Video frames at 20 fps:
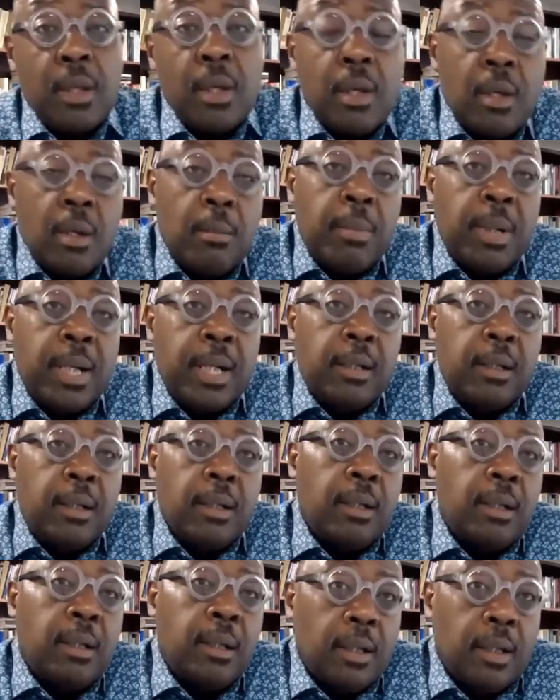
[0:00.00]
But
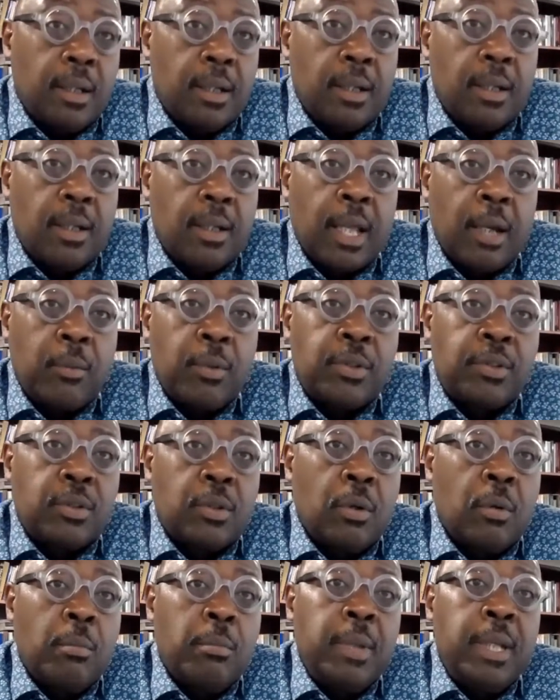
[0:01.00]
like with so
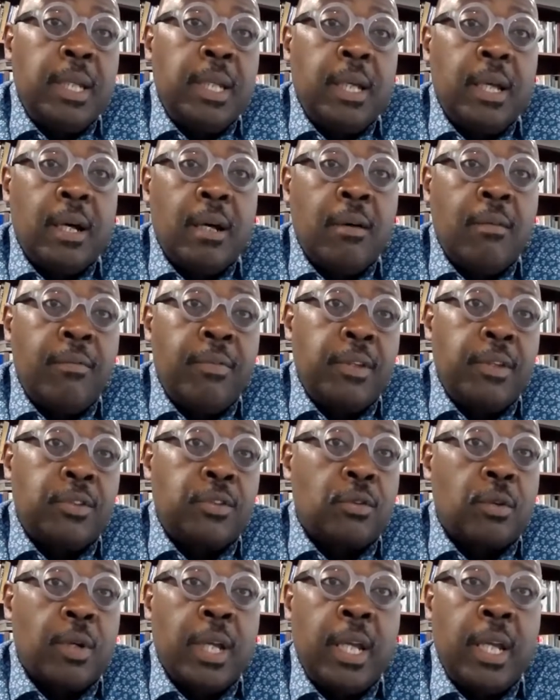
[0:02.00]
many of the
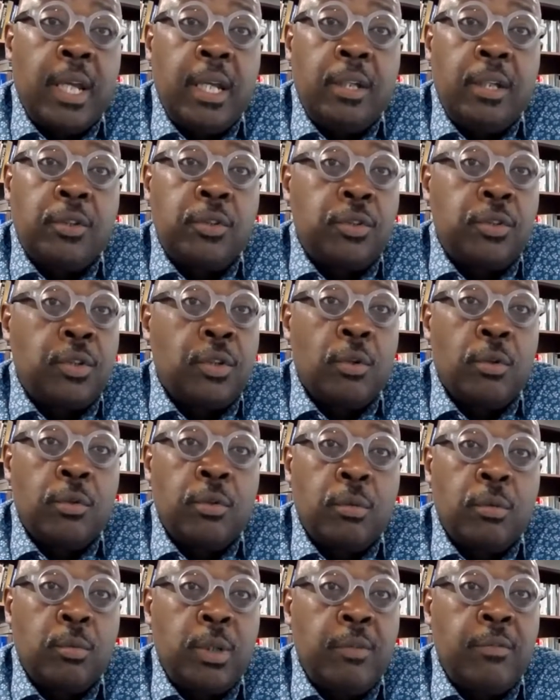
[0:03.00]
strange
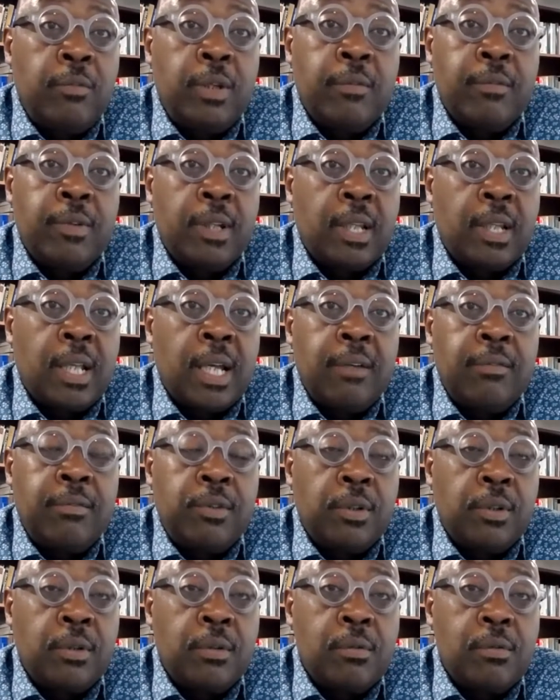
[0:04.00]
children we've given life
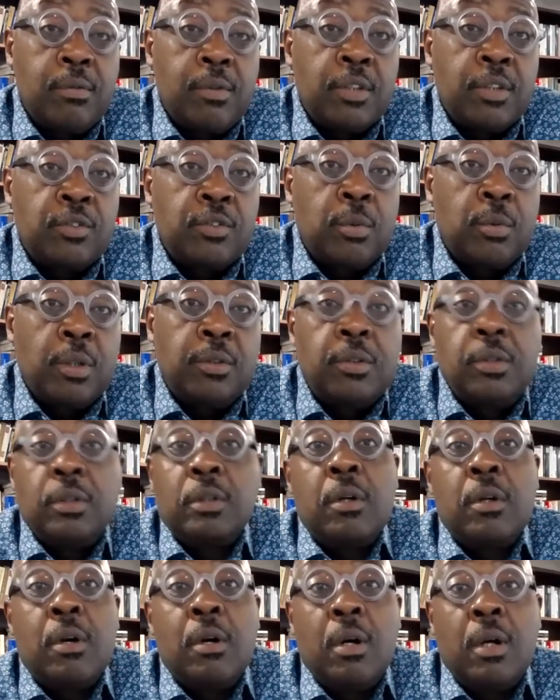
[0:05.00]
to, this one took
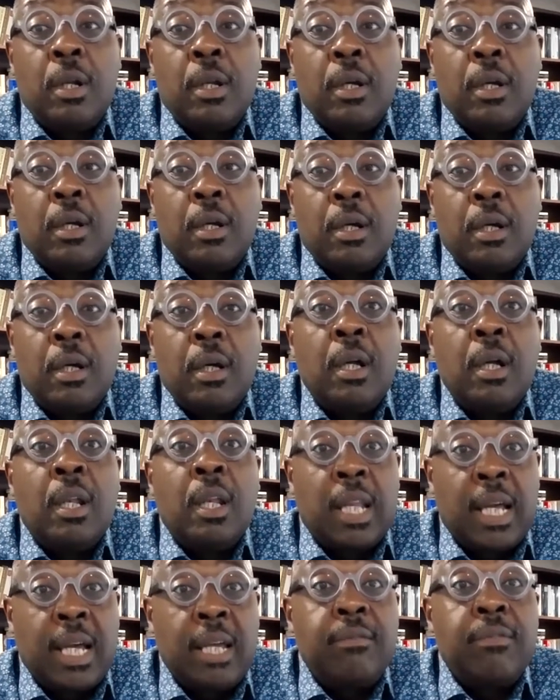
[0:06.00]
on a
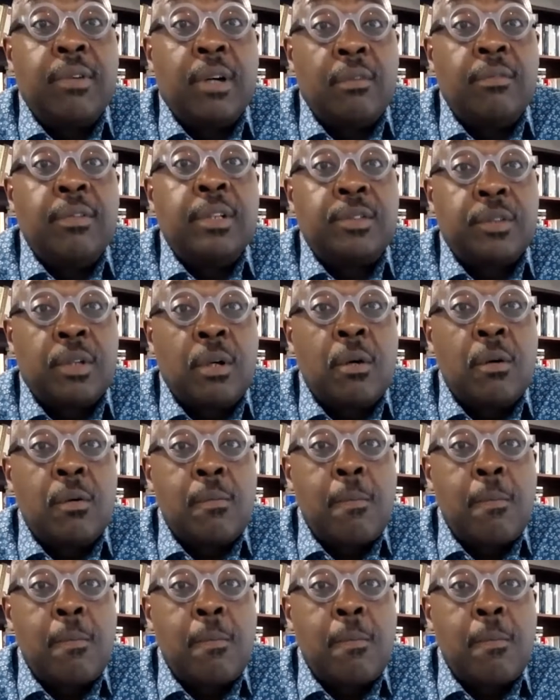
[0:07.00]
life of its own.